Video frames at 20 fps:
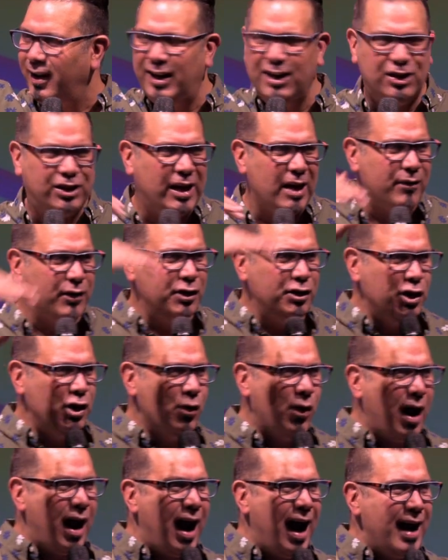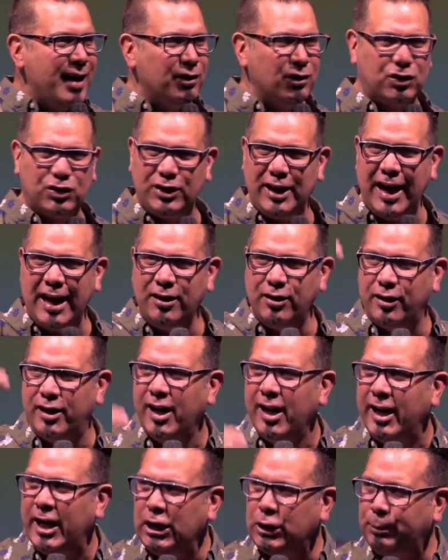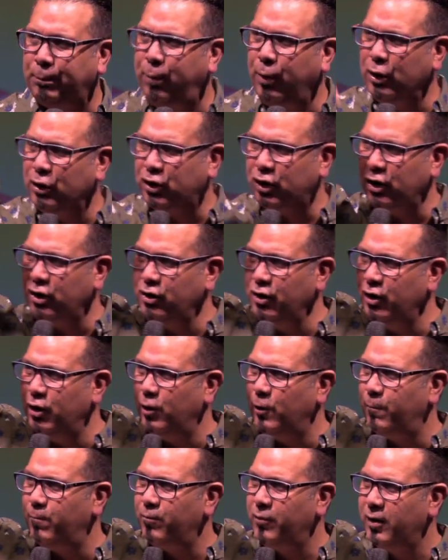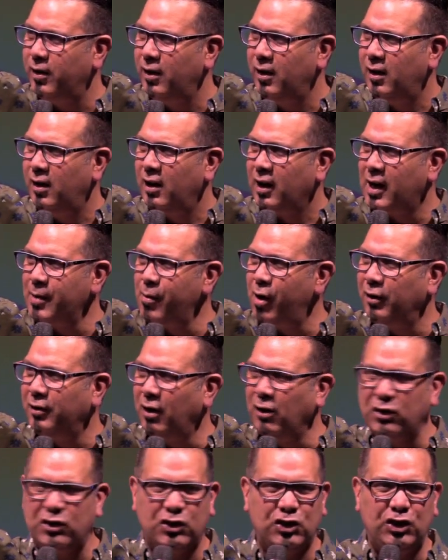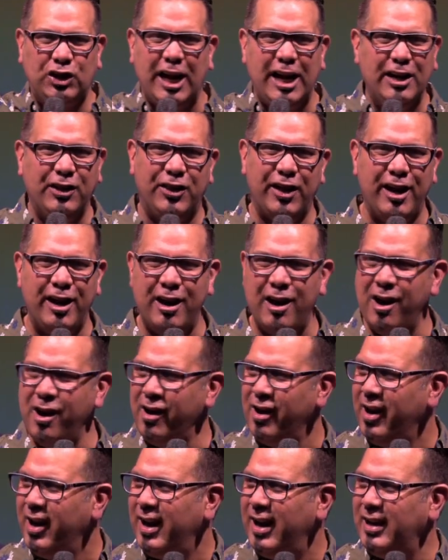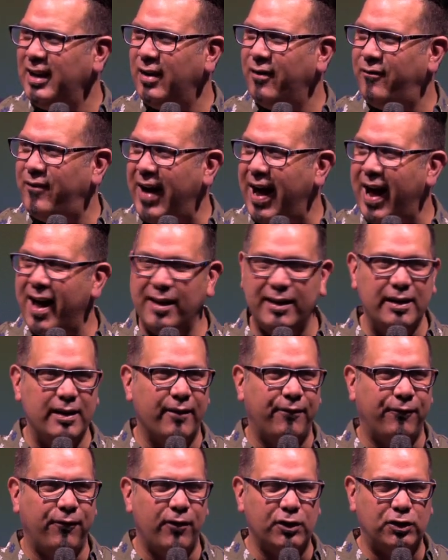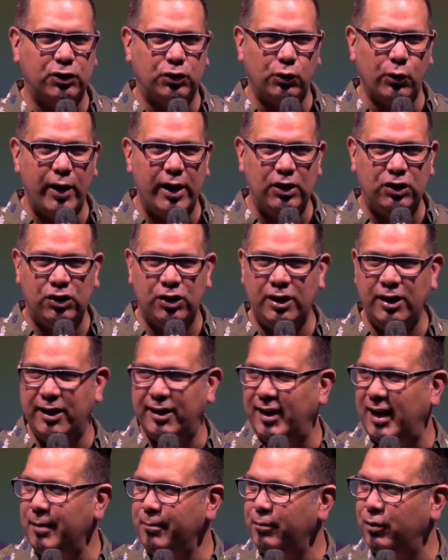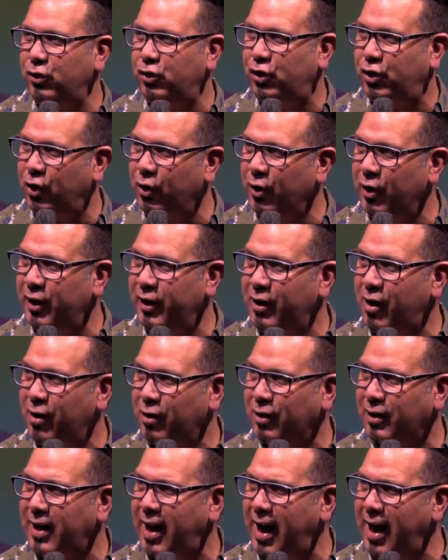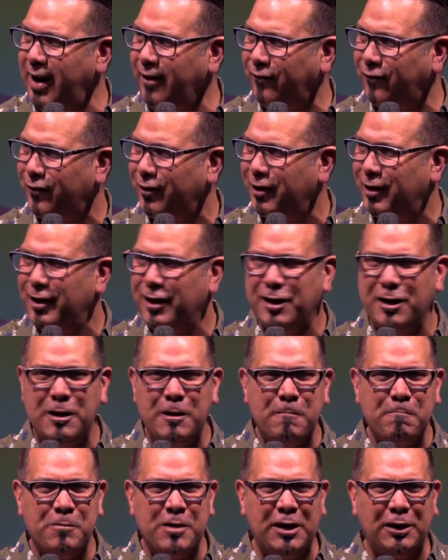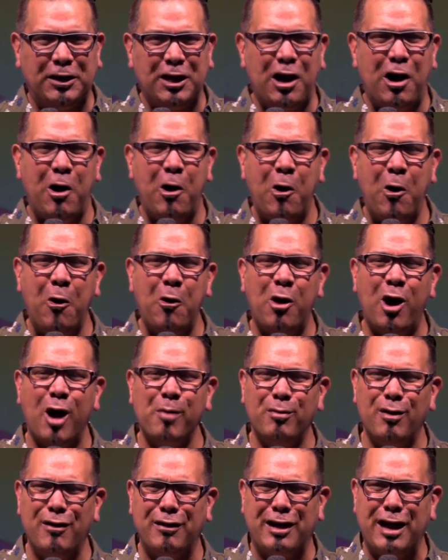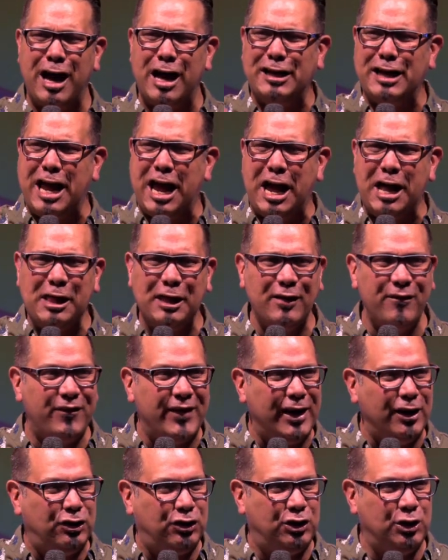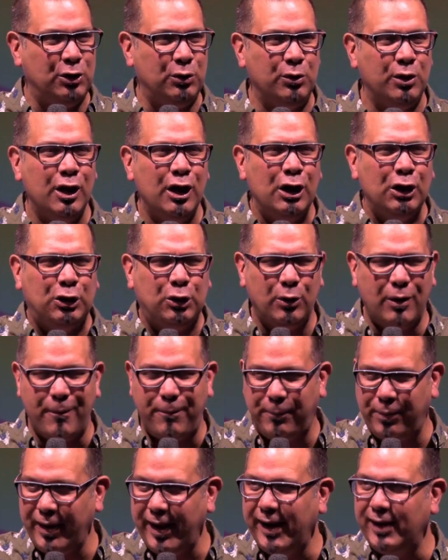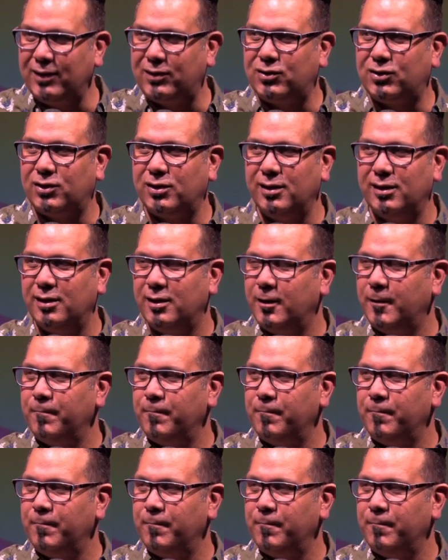He's giving you a higher standard. He's pushing you. Come on, don't stay there in the valley of frustration and immaturity all your life. Let the whole armor of God elevate you to a place